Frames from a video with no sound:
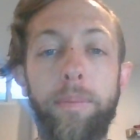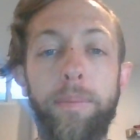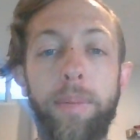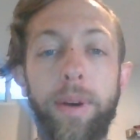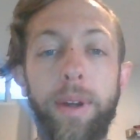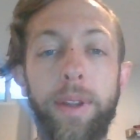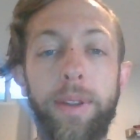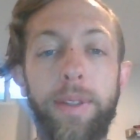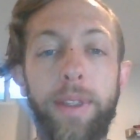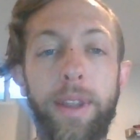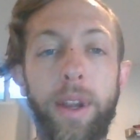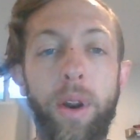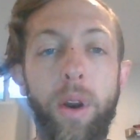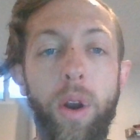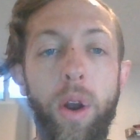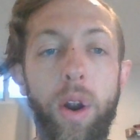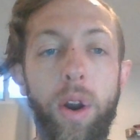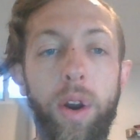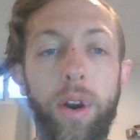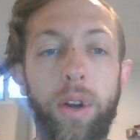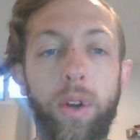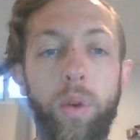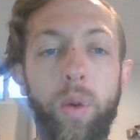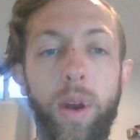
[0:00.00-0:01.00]
but there
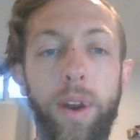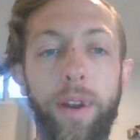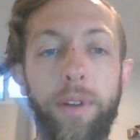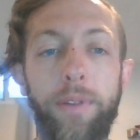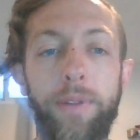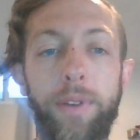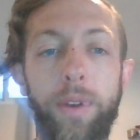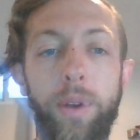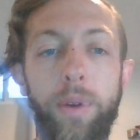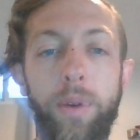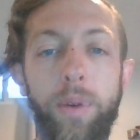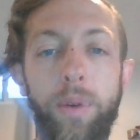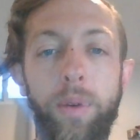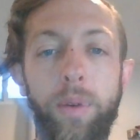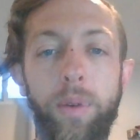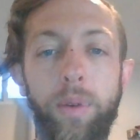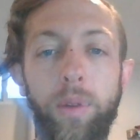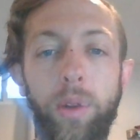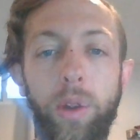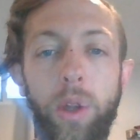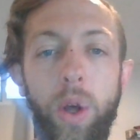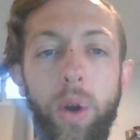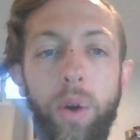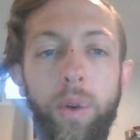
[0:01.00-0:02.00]
are quite a few
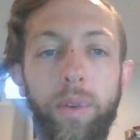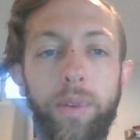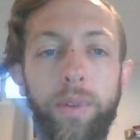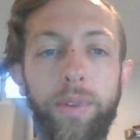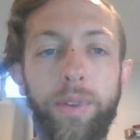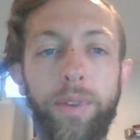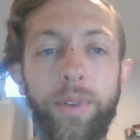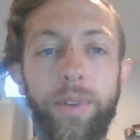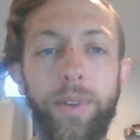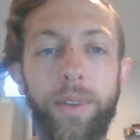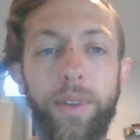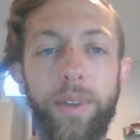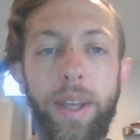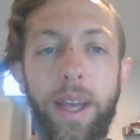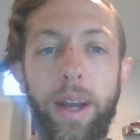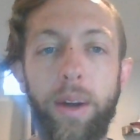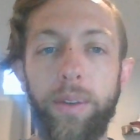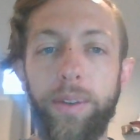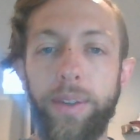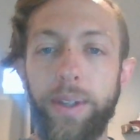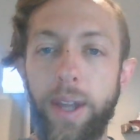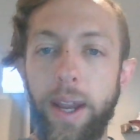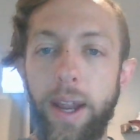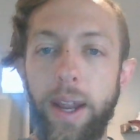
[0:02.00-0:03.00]
loans
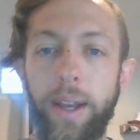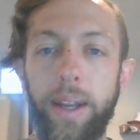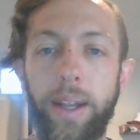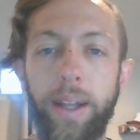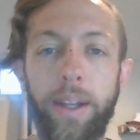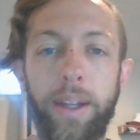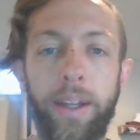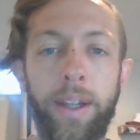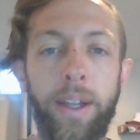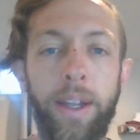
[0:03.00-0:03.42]
outstanding.